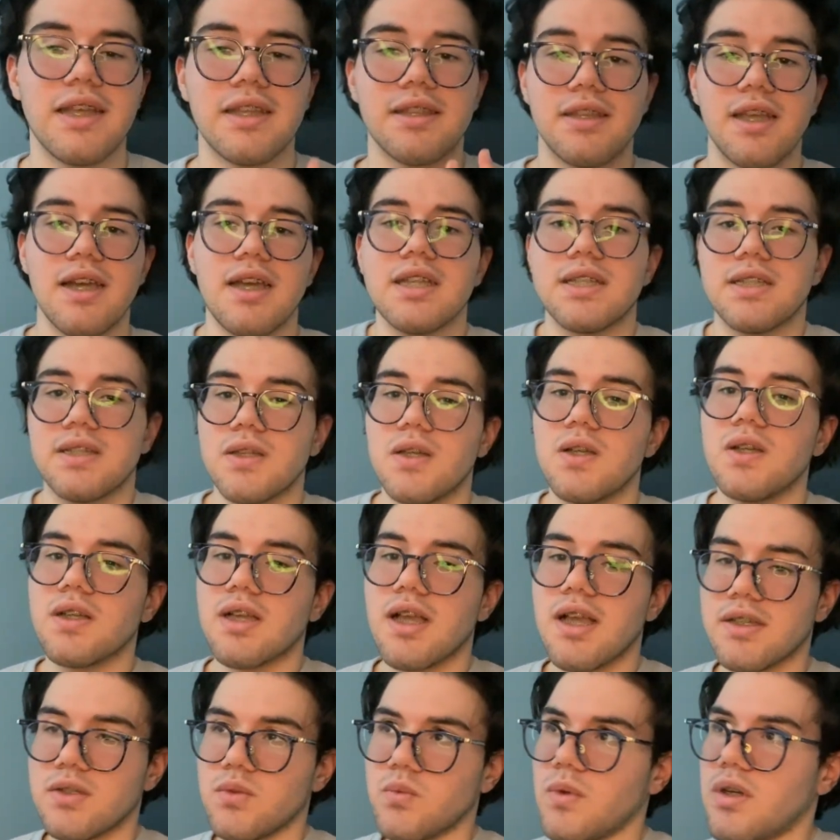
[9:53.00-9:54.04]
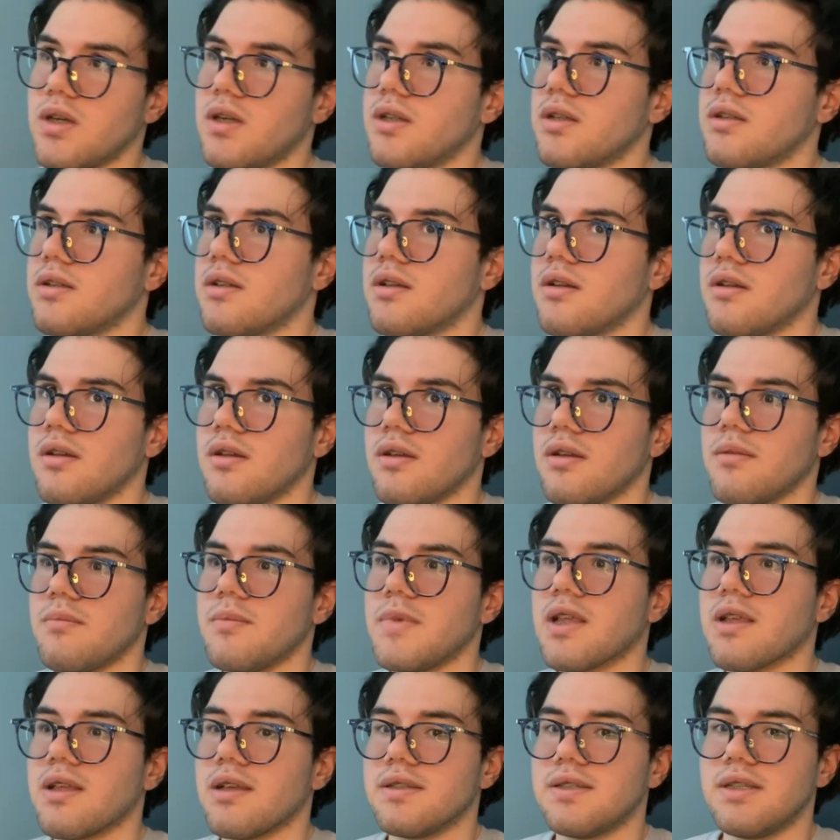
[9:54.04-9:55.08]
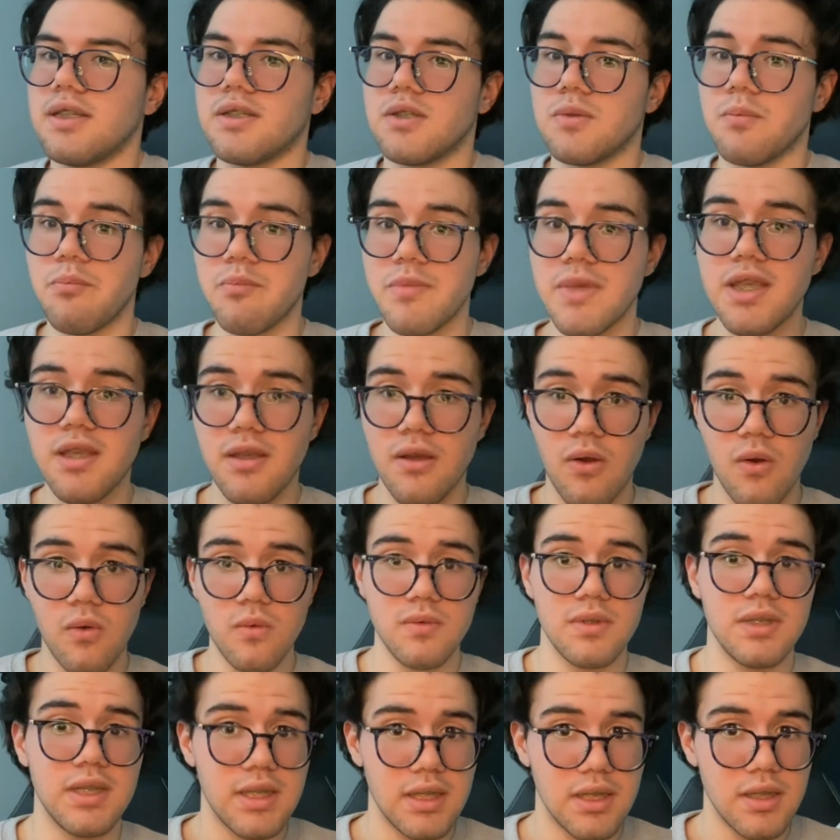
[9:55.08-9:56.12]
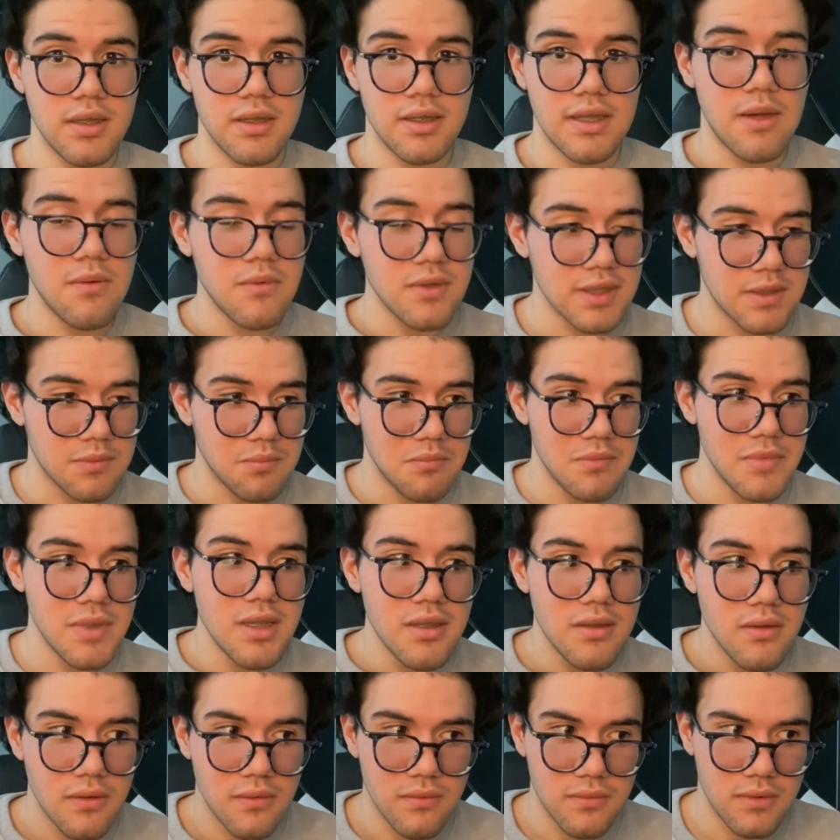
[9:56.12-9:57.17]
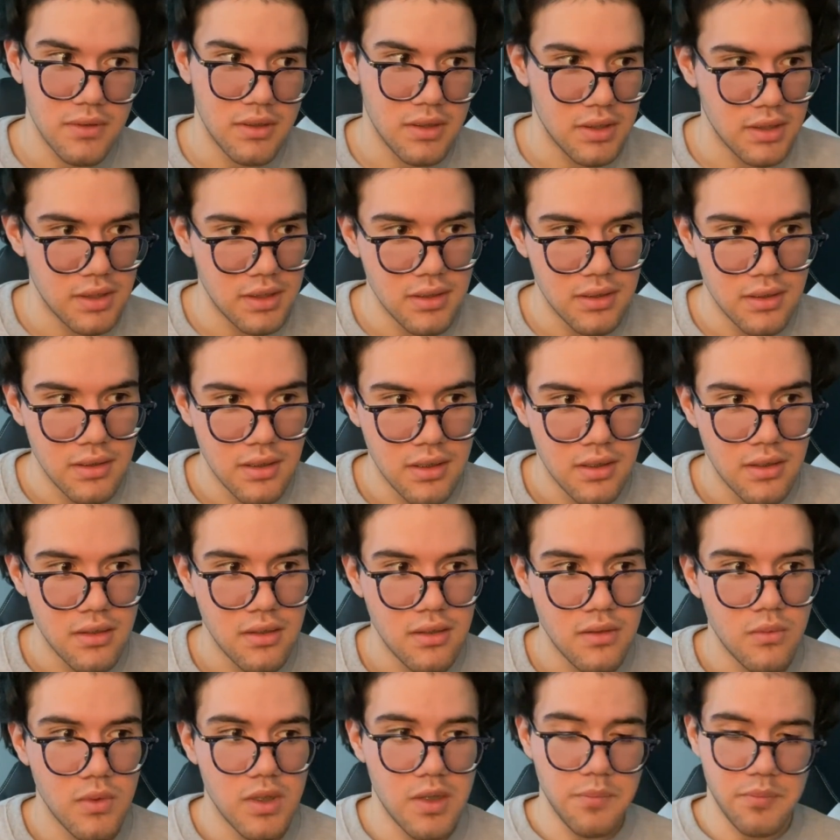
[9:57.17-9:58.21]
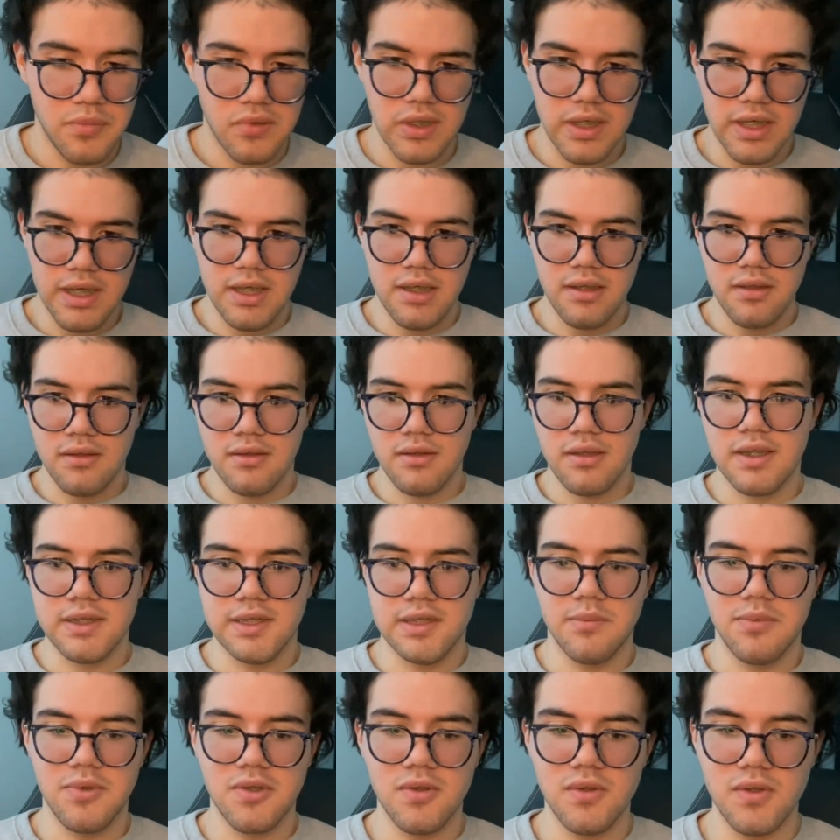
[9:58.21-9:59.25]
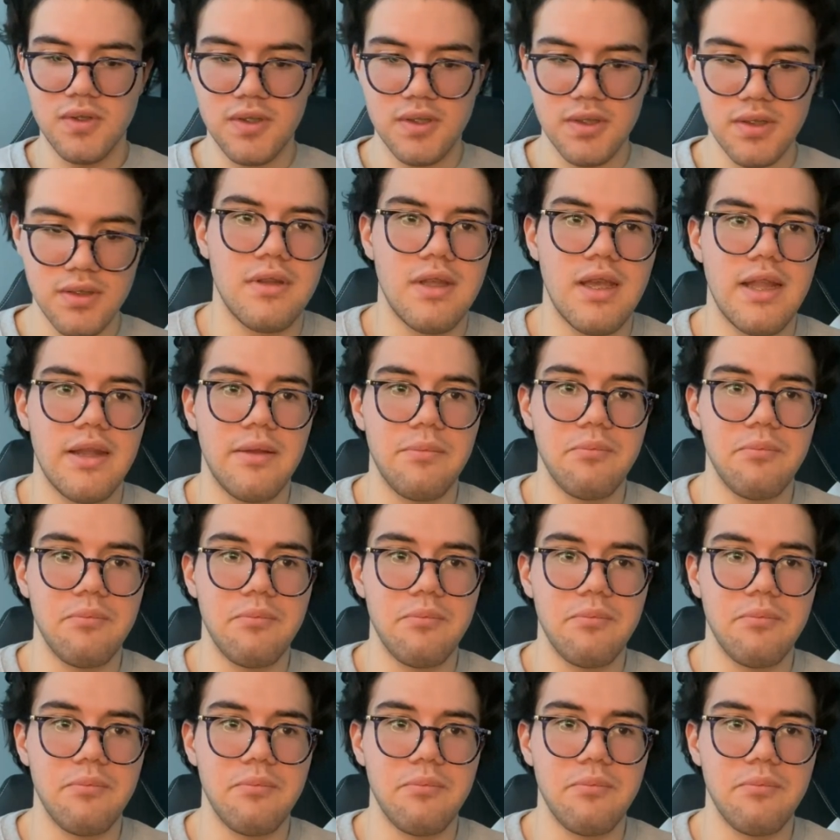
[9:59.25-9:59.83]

that song as well, because it's me only. That one's me only, with Prey as the producer, and